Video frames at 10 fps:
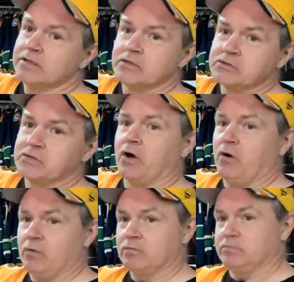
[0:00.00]

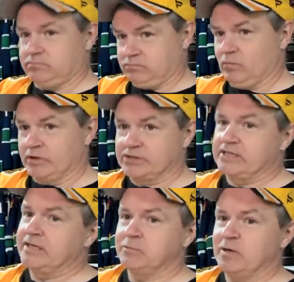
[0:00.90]
So we're
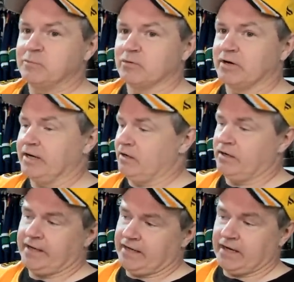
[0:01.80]
seeing people right now, oh,
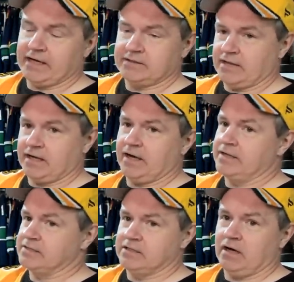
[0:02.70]
that guy, that
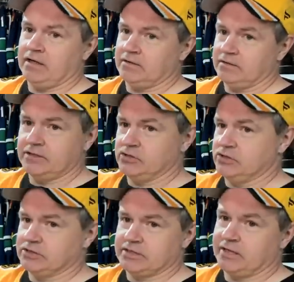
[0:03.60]
guy's done. should
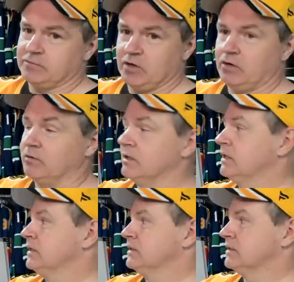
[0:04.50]
just let him go.
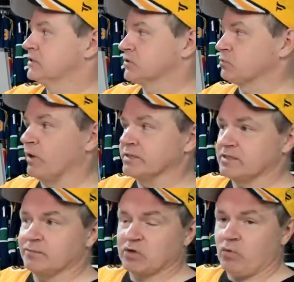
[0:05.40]
This is why
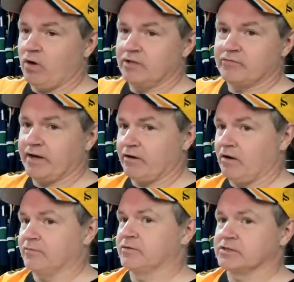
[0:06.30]
some of the qualifying
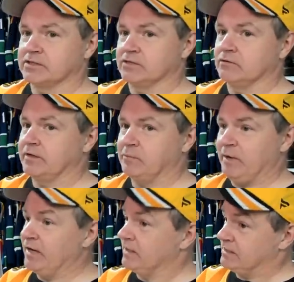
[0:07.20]
offers that don't get
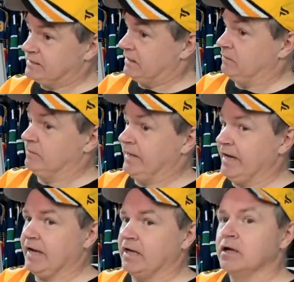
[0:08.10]
made, I say,
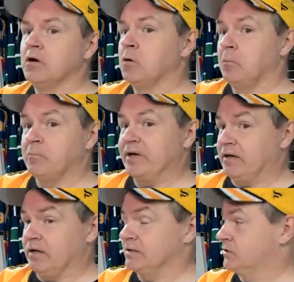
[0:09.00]
okay,
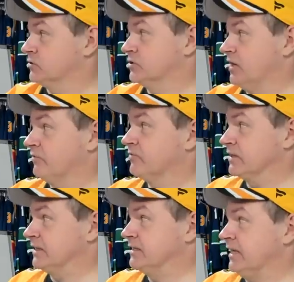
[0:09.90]
because there's
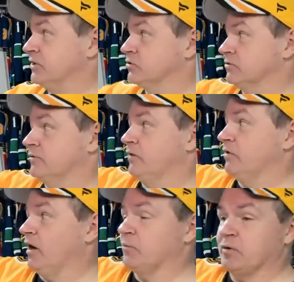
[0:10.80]
definitely a danger of
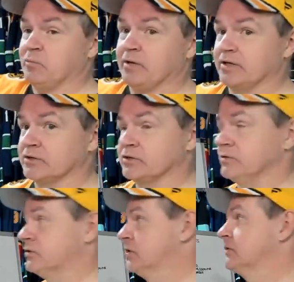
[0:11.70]
giving up on a player
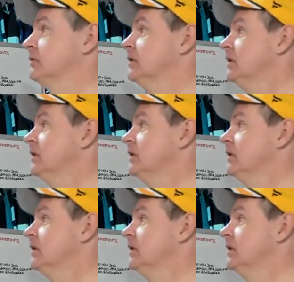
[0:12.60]
too soon.